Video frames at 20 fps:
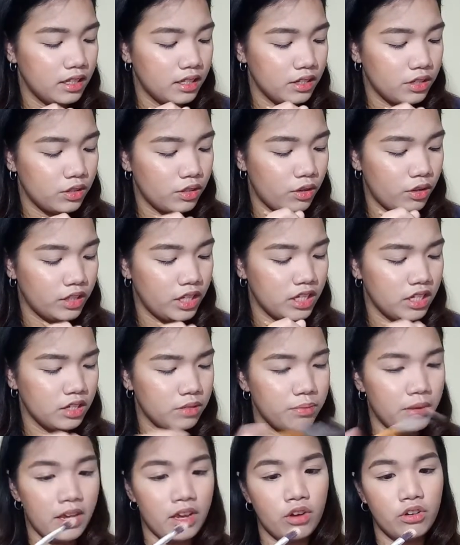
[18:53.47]
So this is
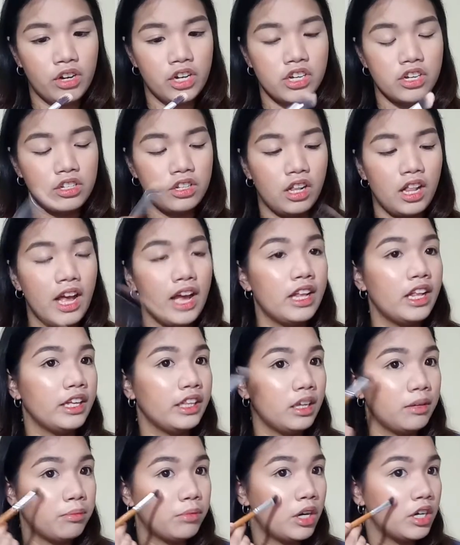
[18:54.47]
my original
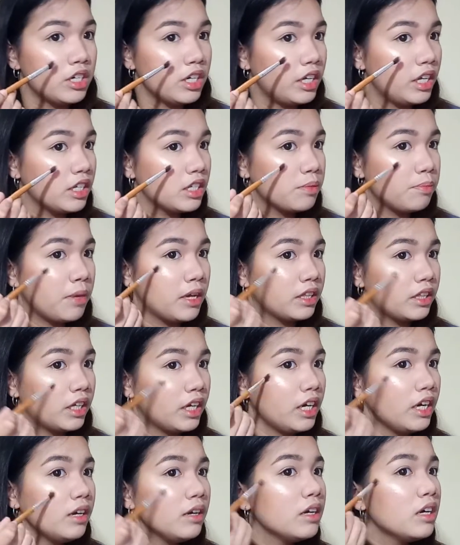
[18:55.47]
highlighting brush. It's
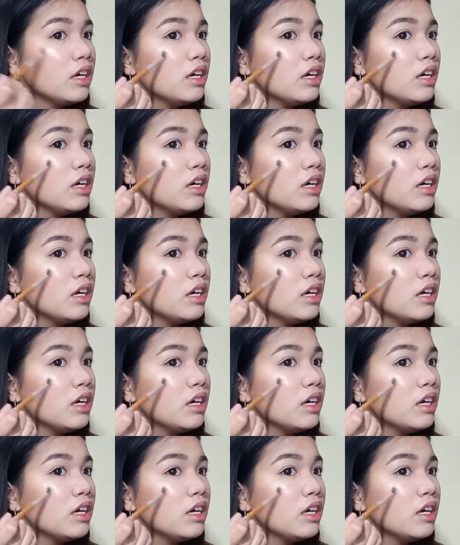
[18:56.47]
better